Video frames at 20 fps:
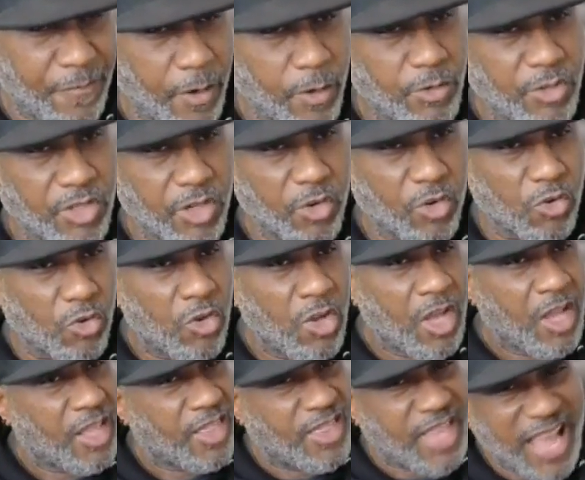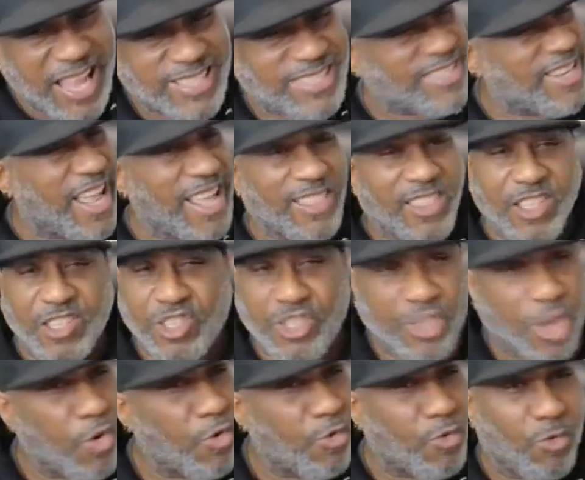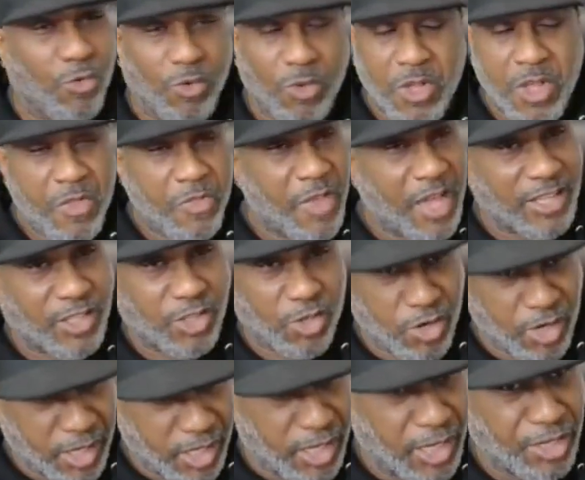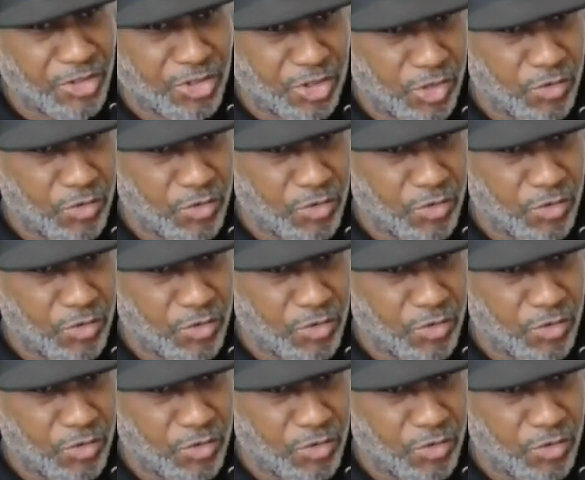first circle. That's not the circle that's going to get